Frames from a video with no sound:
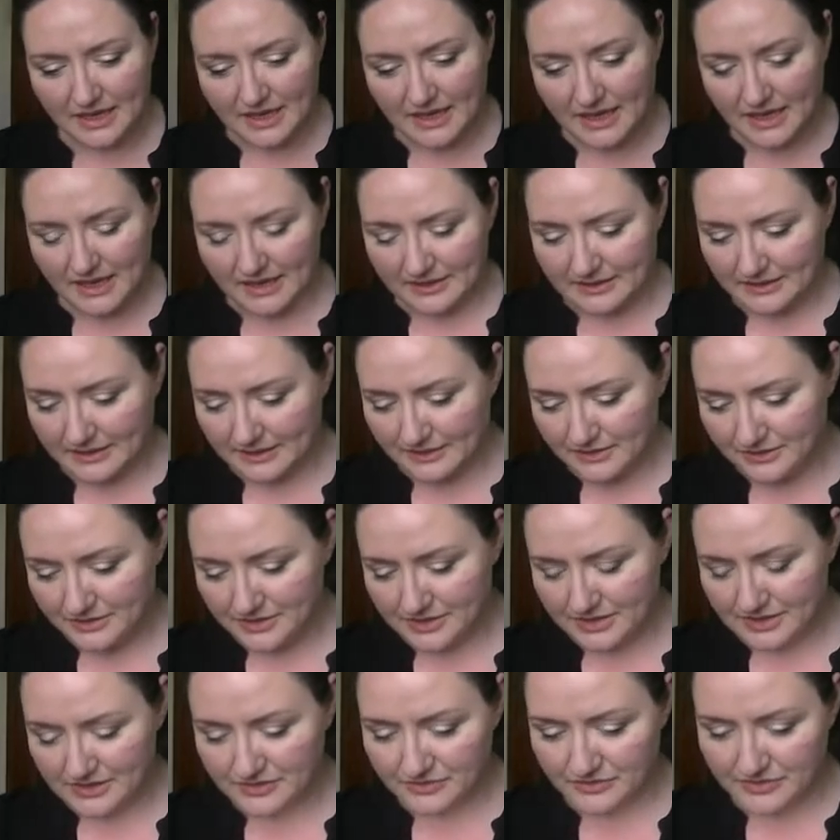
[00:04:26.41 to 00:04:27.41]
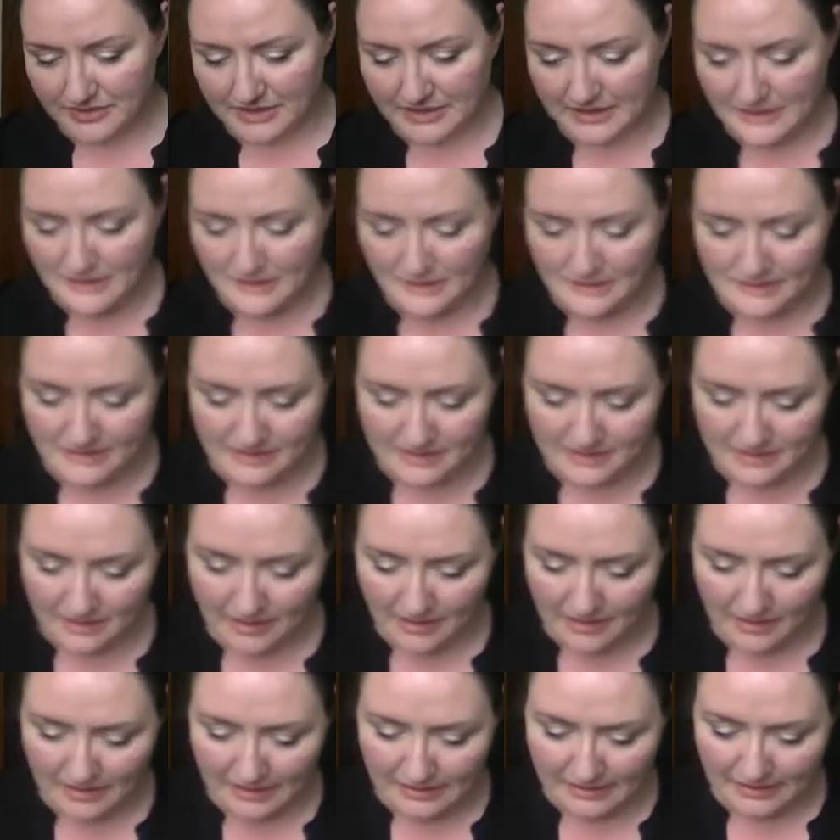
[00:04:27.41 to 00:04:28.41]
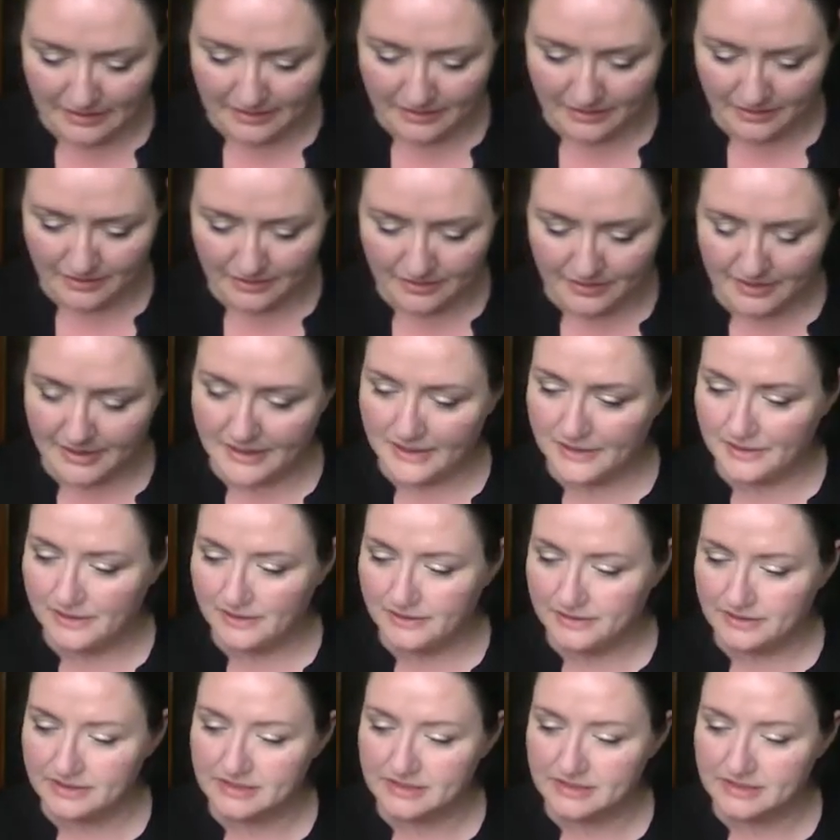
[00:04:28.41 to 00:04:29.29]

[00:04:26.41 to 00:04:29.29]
And then there's this really nice highlight color here,